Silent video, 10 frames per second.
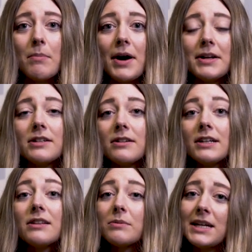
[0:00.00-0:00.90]
but
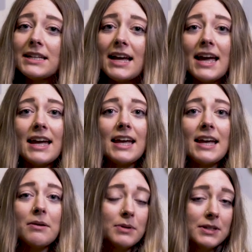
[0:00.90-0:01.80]
during the weekday,
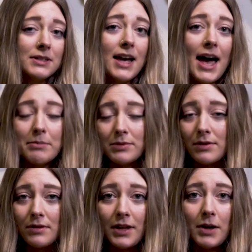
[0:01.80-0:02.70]
it was
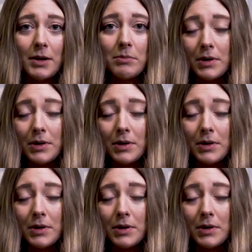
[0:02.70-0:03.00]
absolutely